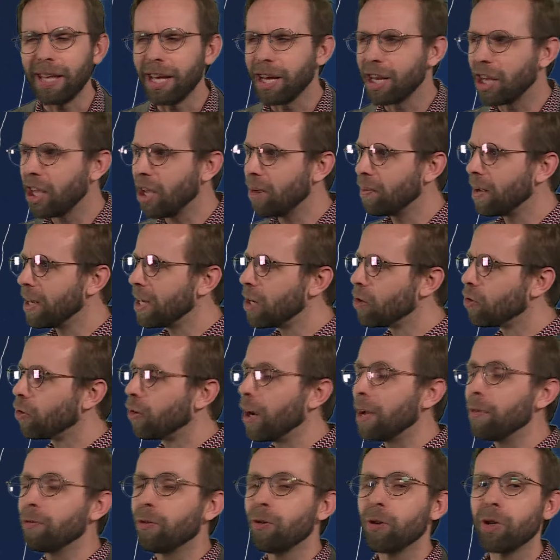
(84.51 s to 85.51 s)
The accumulated
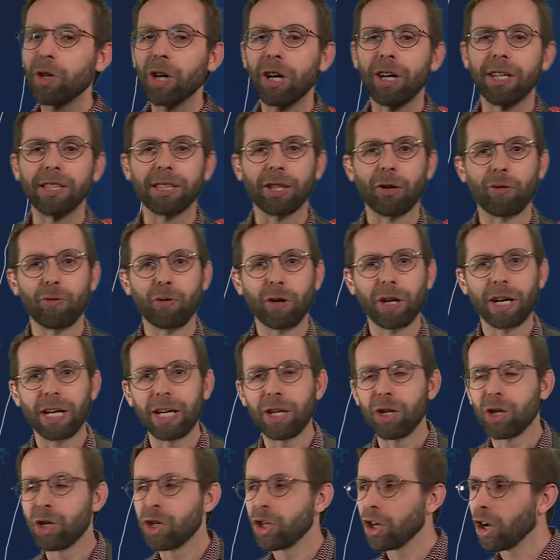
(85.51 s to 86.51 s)
rainfall charts
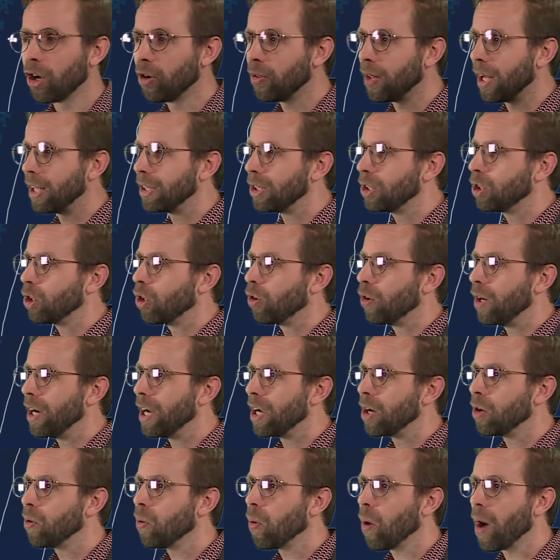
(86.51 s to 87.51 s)
really show that
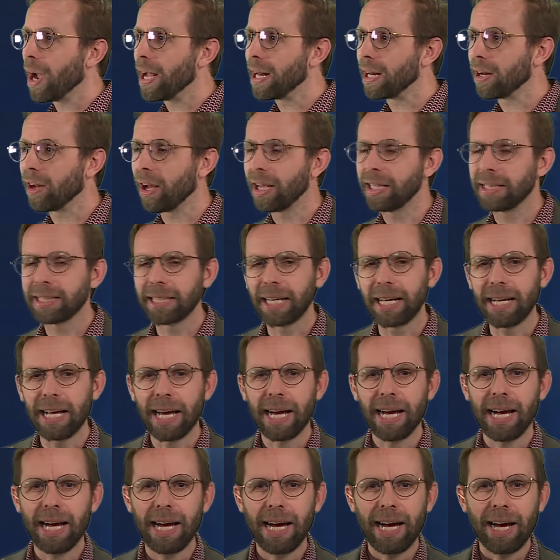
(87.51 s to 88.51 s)
story quite nicely,